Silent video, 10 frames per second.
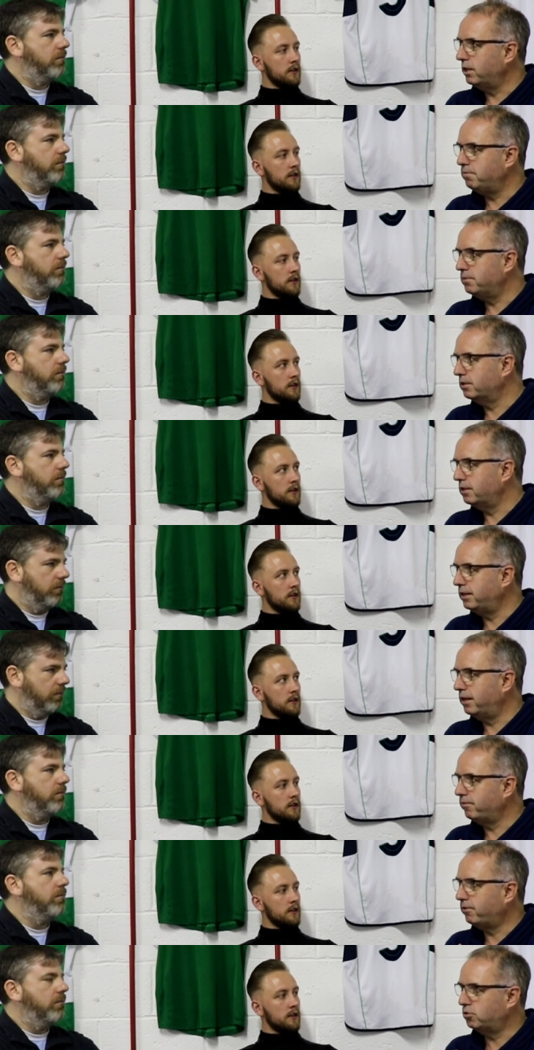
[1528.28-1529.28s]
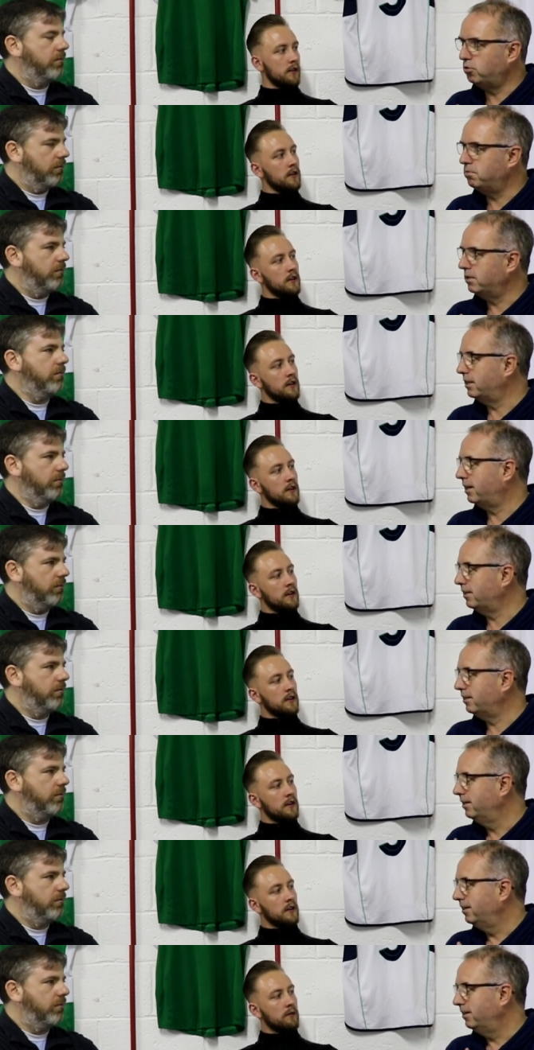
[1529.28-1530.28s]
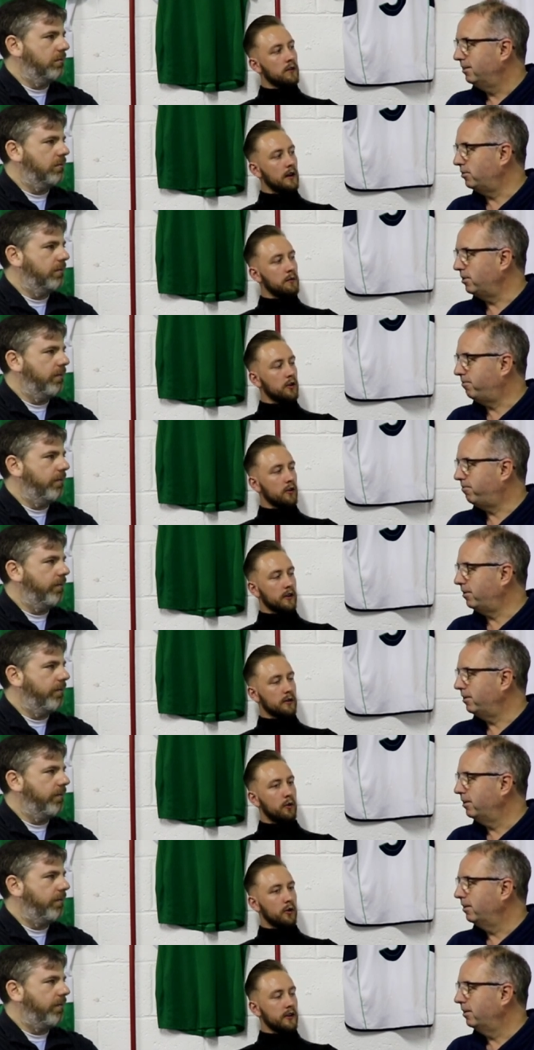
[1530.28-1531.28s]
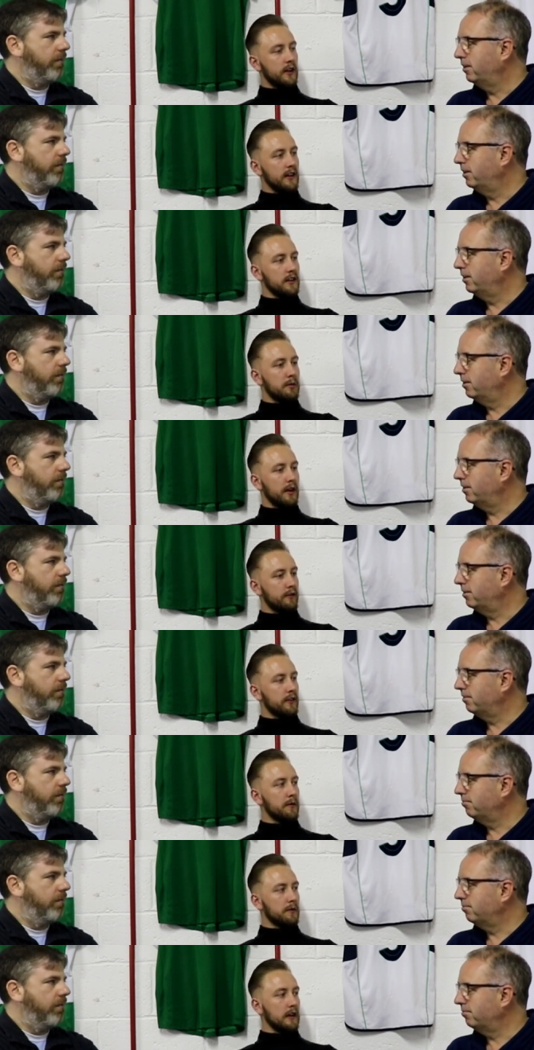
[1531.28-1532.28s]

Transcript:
Speaker 1: game is on the tenth of October in mm. Tallaght. Well, so that would be tough because
Speaker 2: Moise Kean's playing for them.